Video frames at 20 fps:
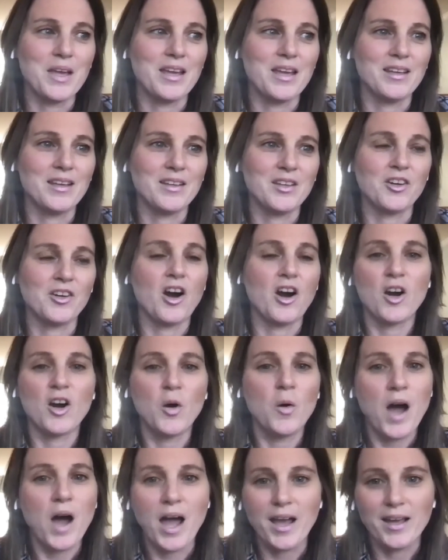Your
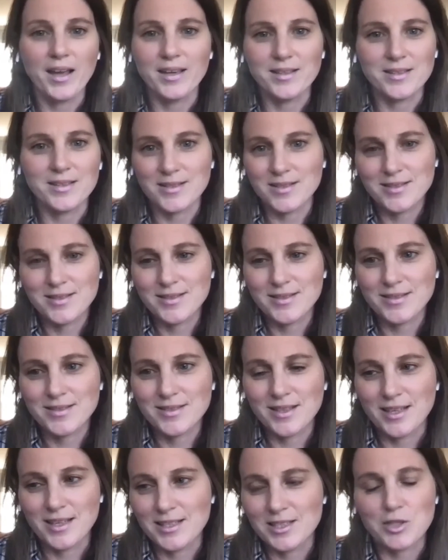ROI
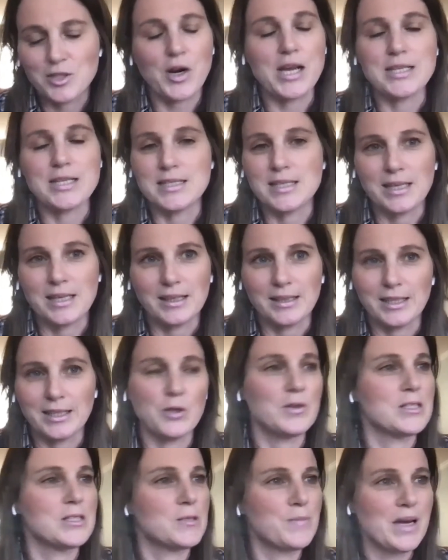is crazy. Like, you
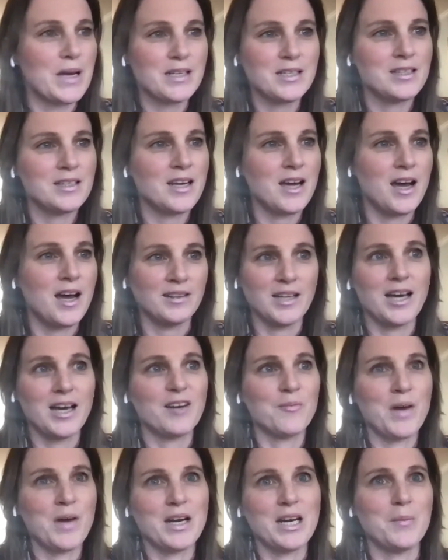can spend a lot
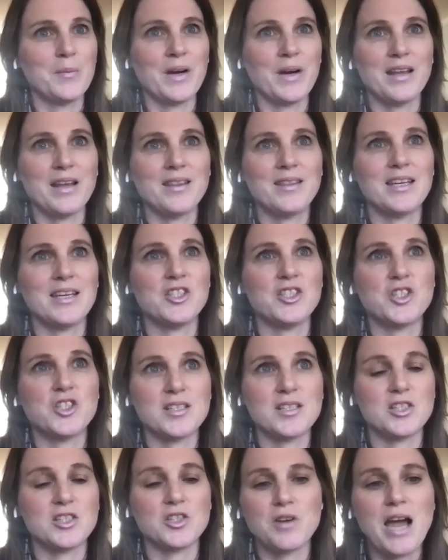of money, but I think
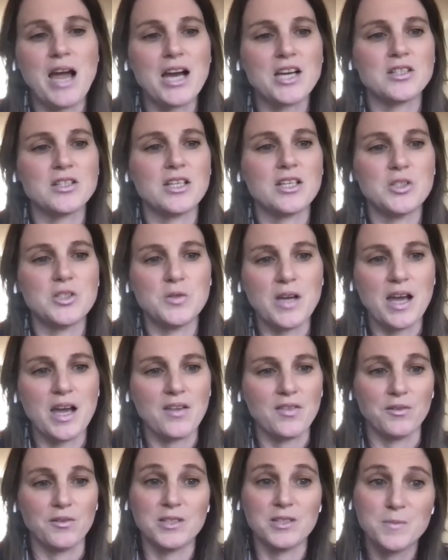just the traction that you get
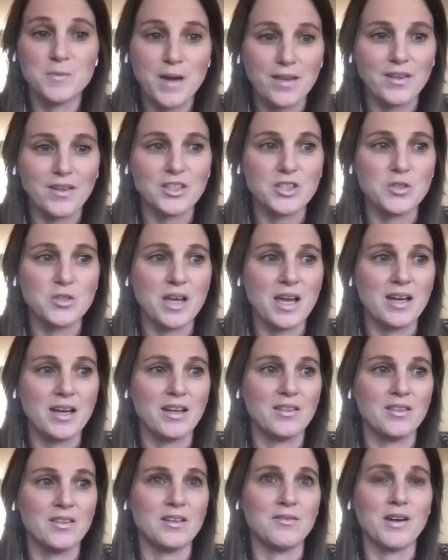and the respect that you get
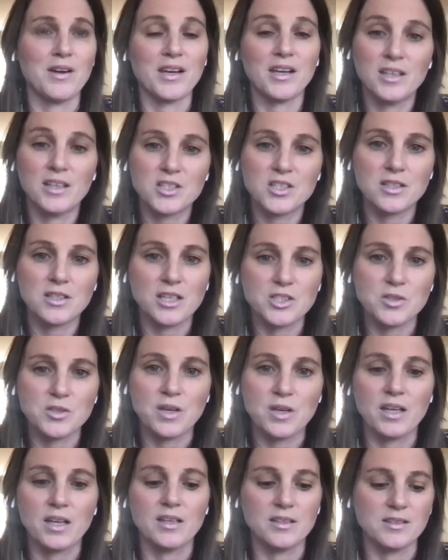and the recognition that you
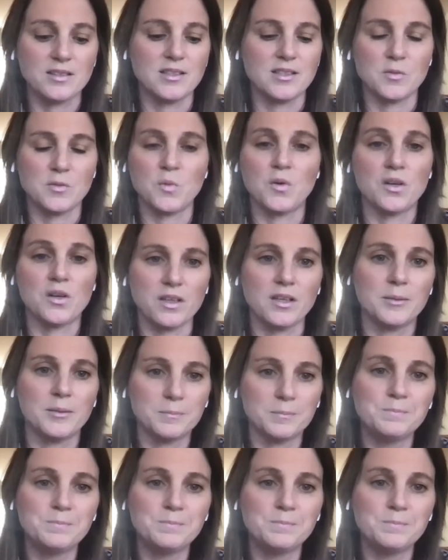get is worth it.